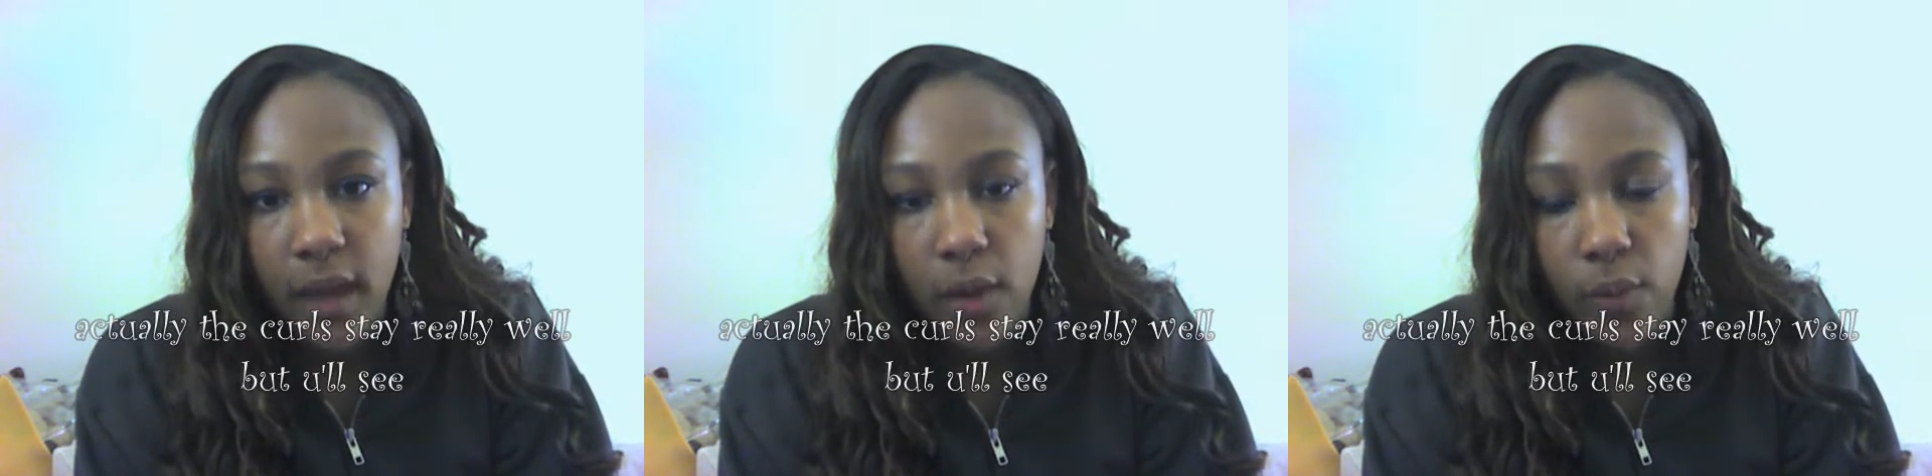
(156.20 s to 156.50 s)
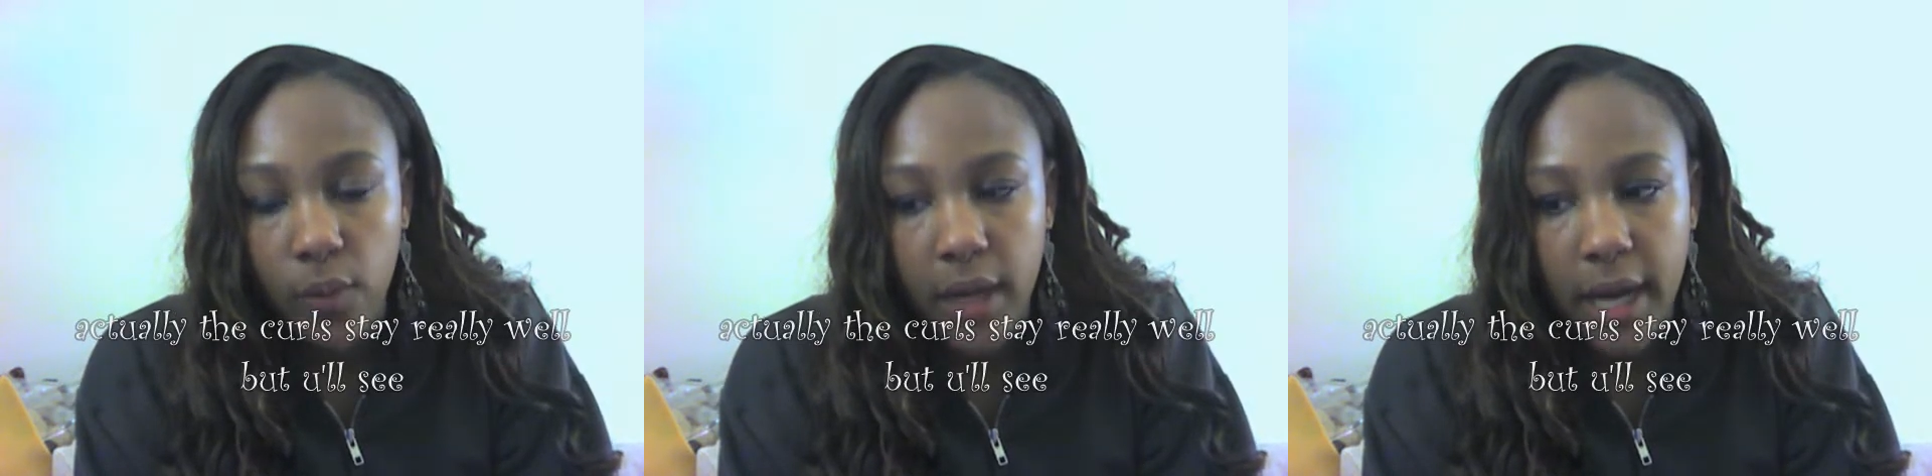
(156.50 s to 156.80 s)

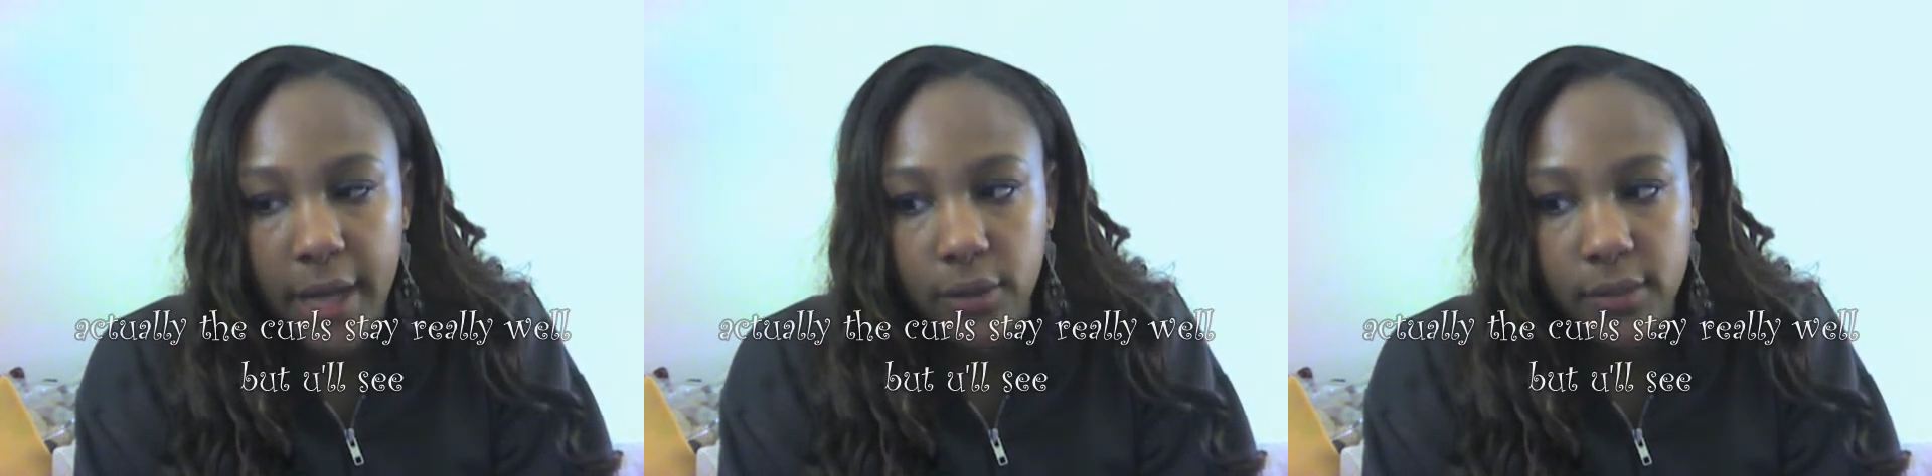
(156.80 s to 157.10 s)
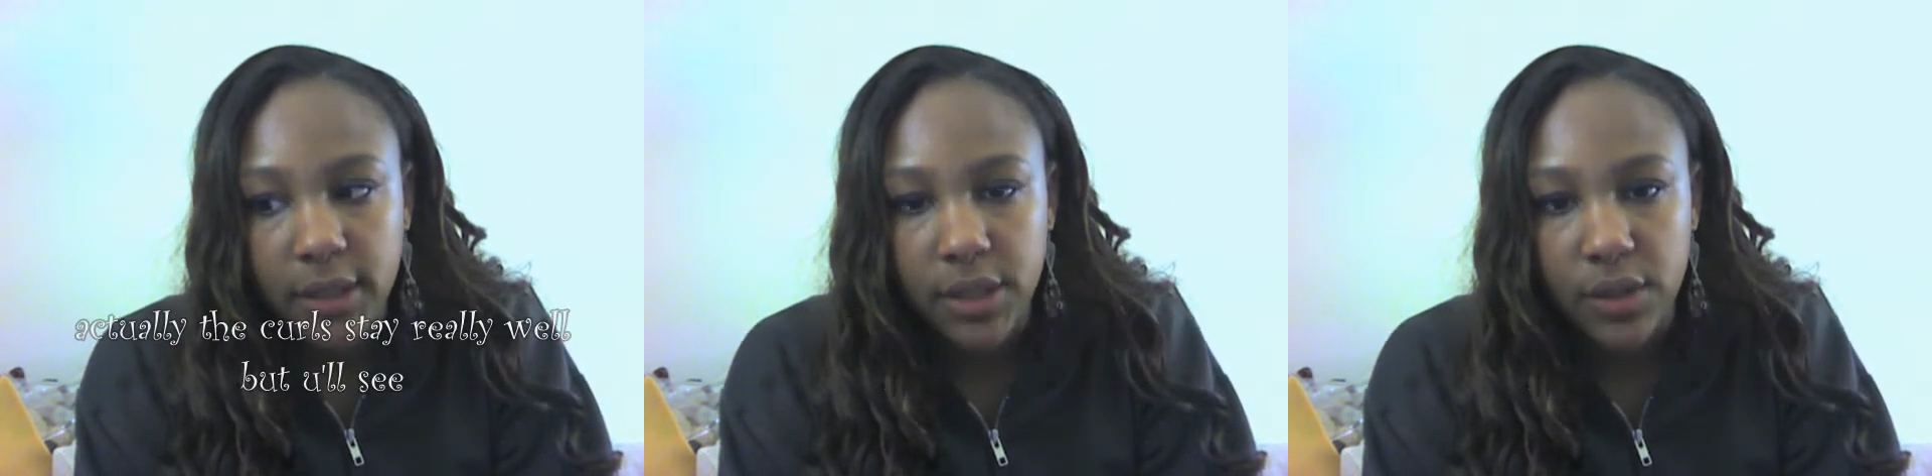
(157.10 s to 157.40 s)
what I
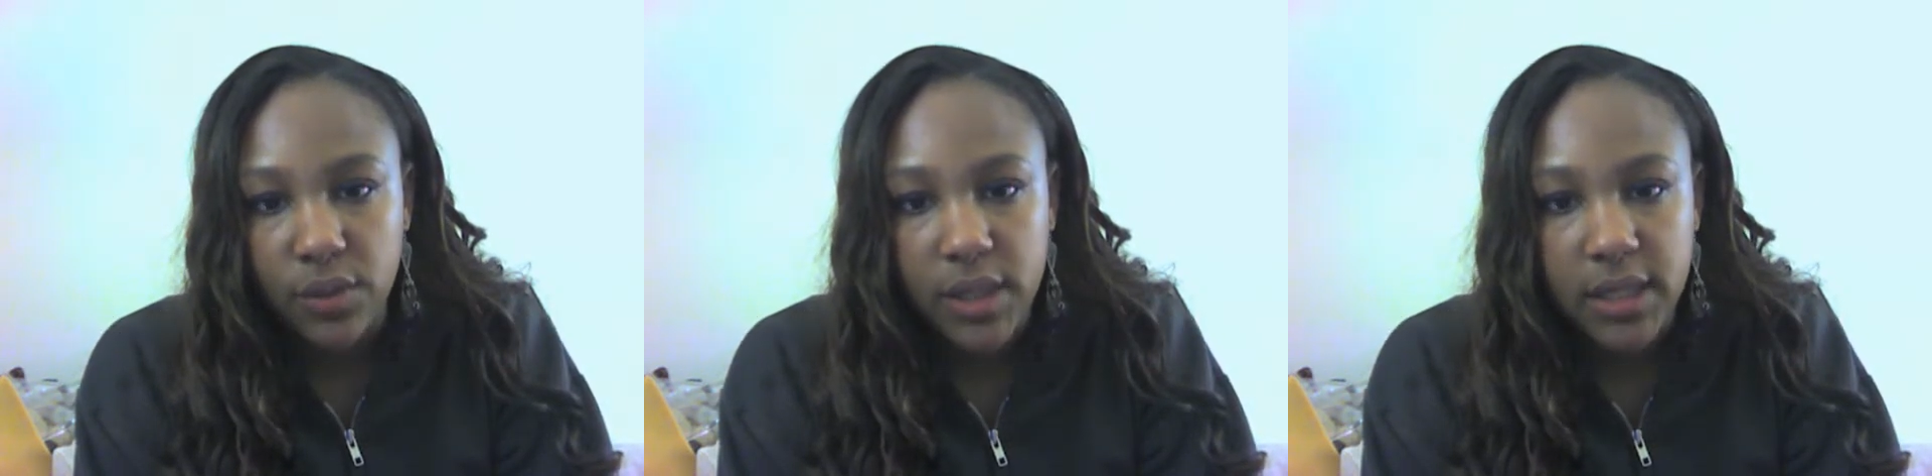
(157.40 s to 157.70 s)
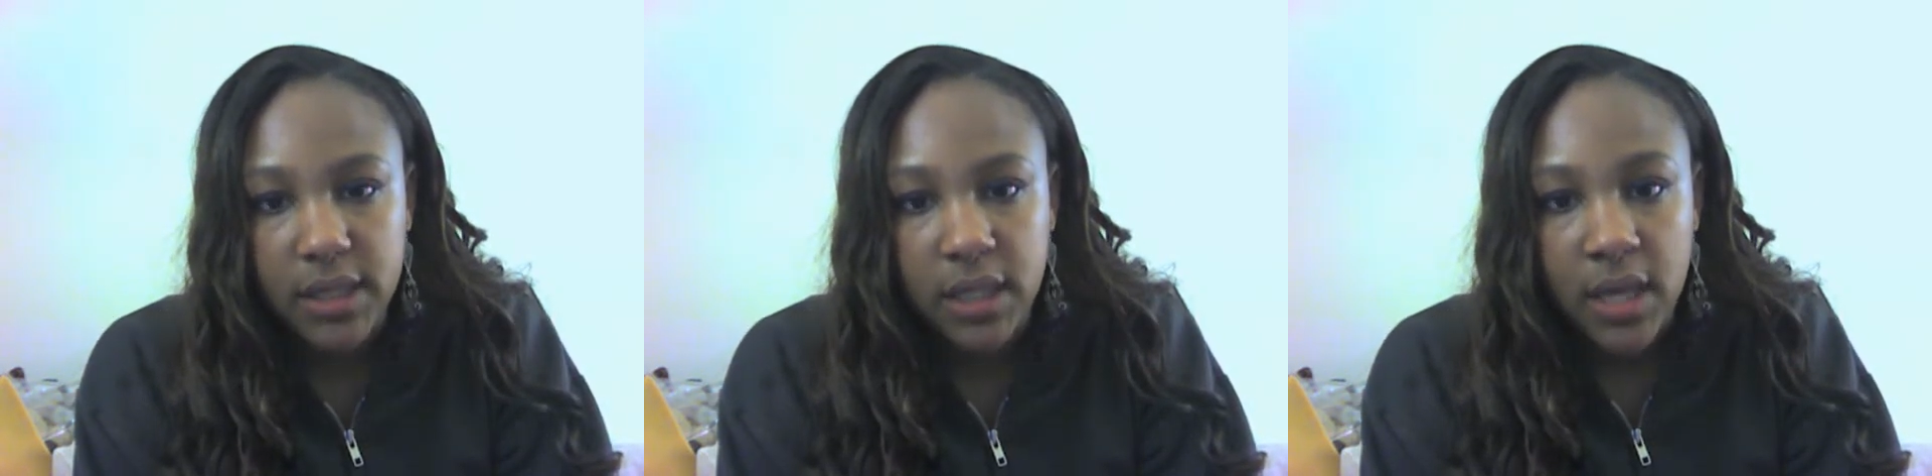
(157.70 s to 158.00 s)
normally do
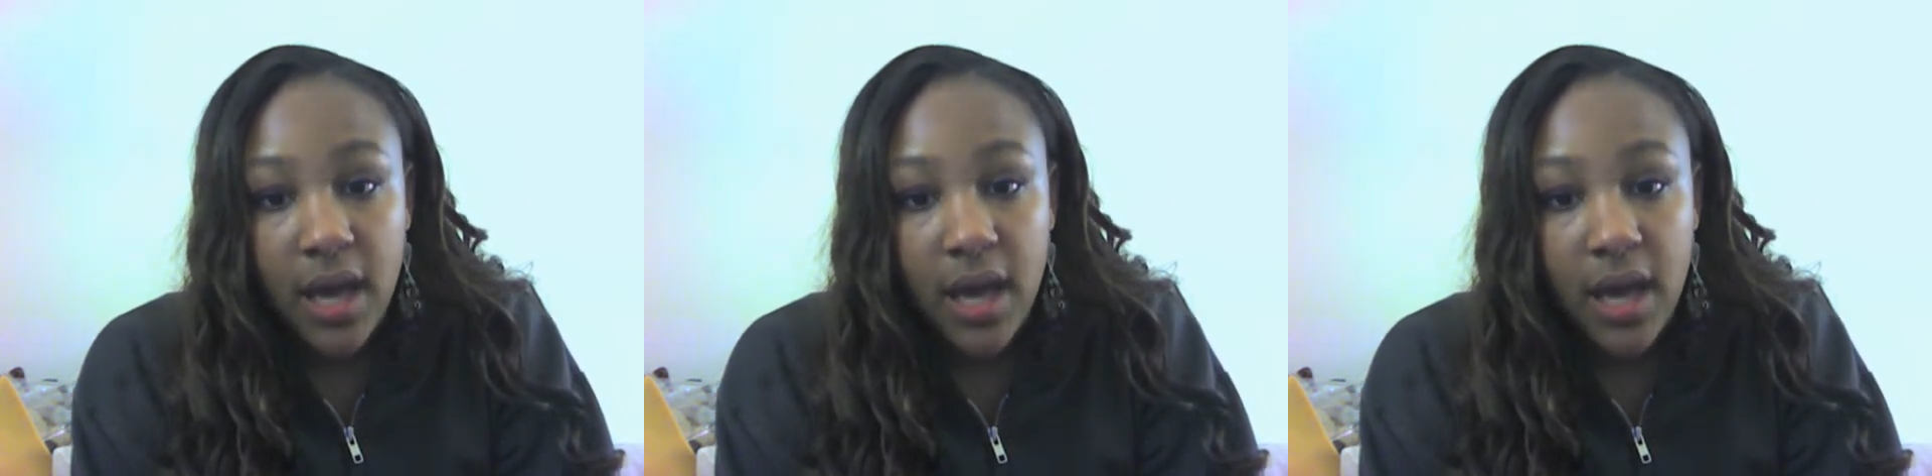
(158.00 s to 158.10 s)
is